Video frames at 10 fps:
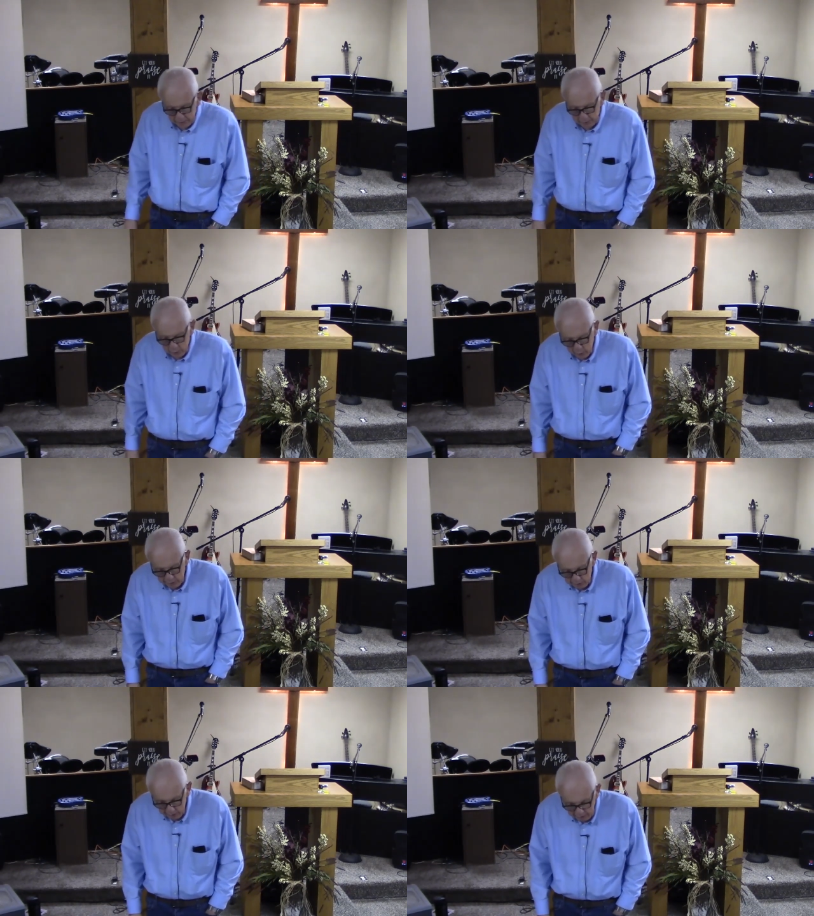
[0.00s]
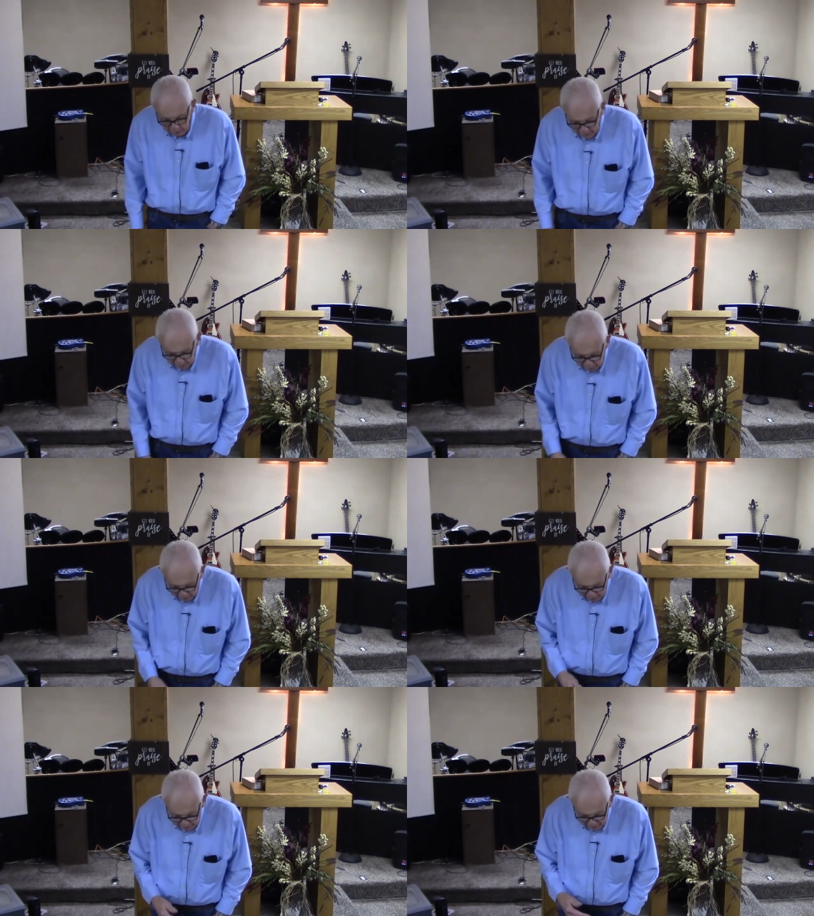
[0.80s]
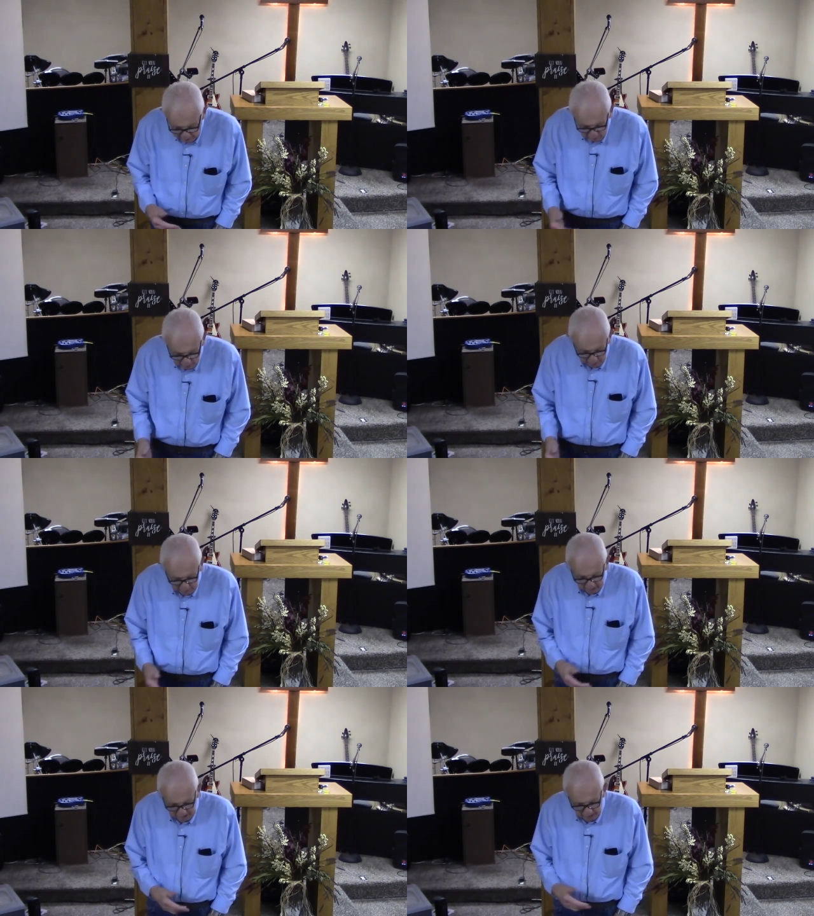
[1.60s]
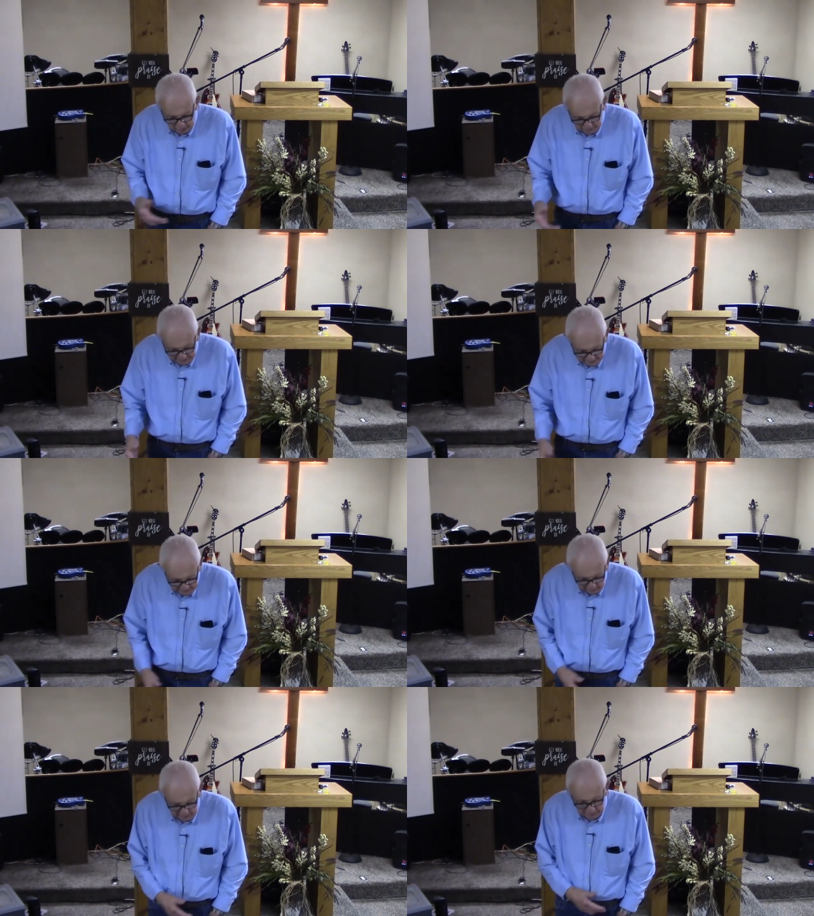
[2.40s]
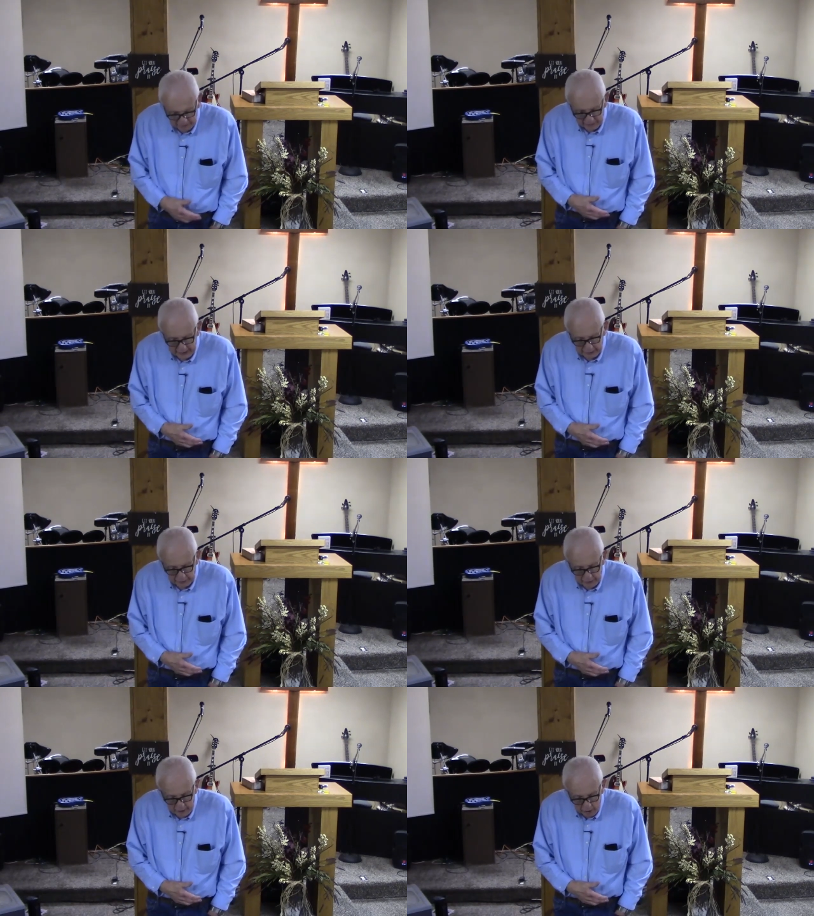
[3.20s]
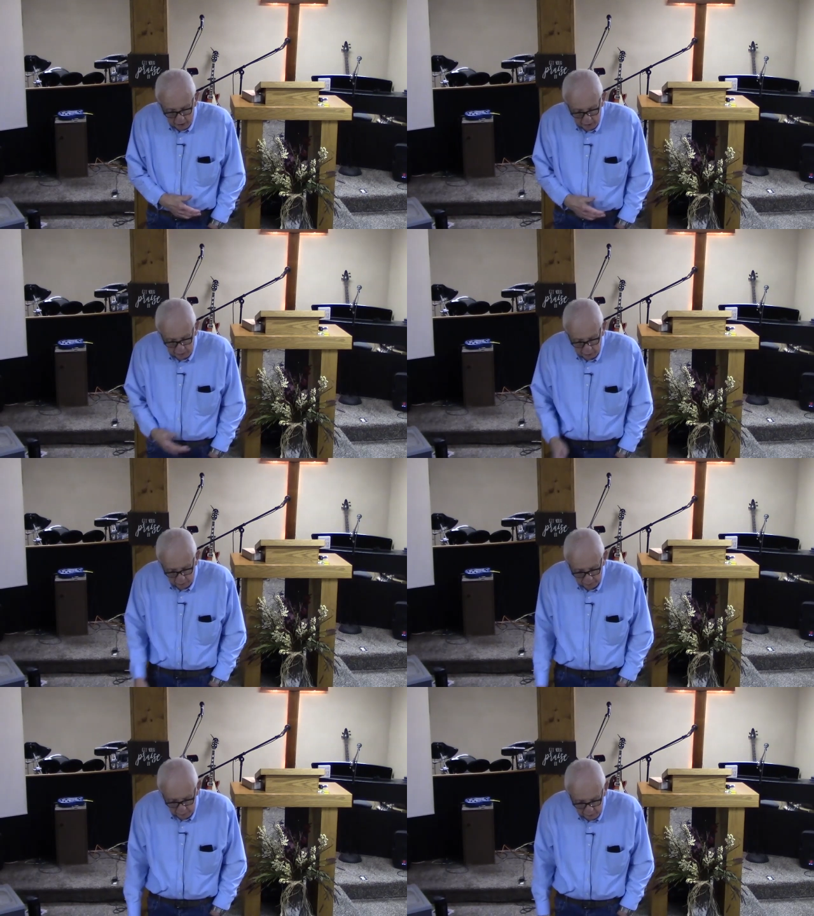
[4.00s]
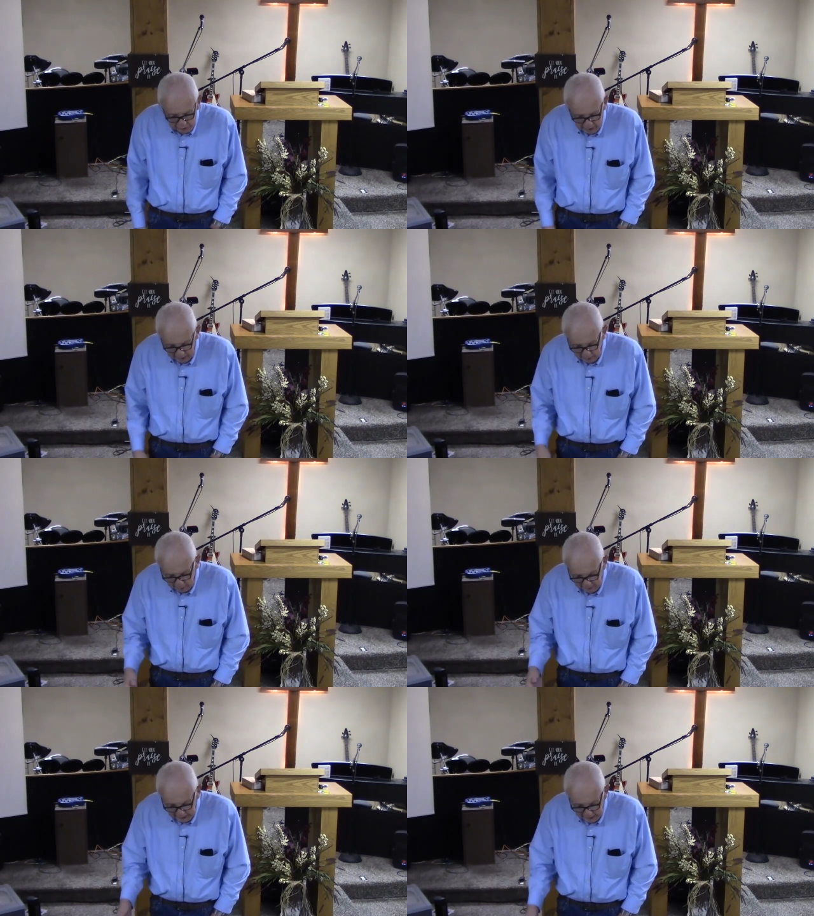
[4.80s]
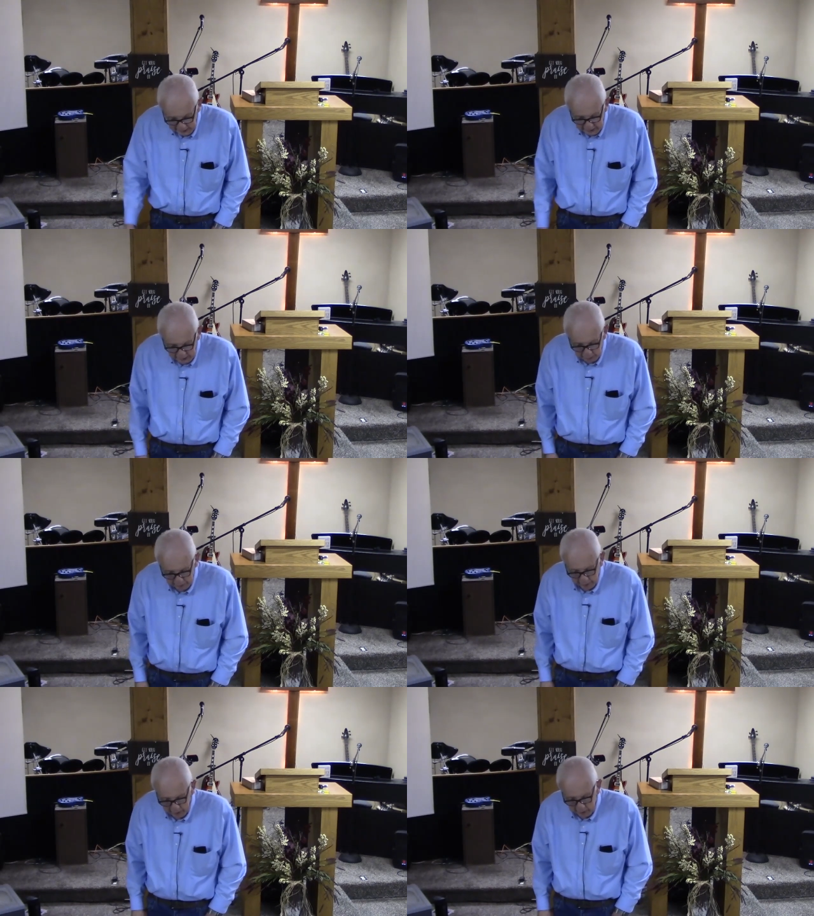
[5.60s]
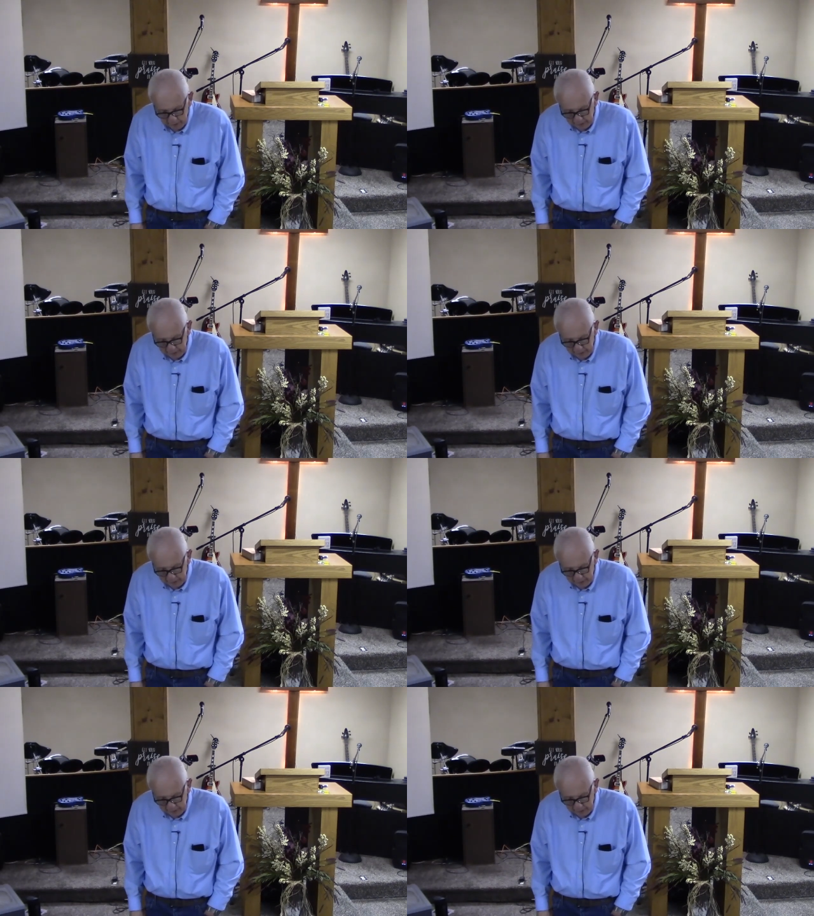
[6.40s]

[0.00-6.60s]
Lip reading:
Nobody's mouth can be seen.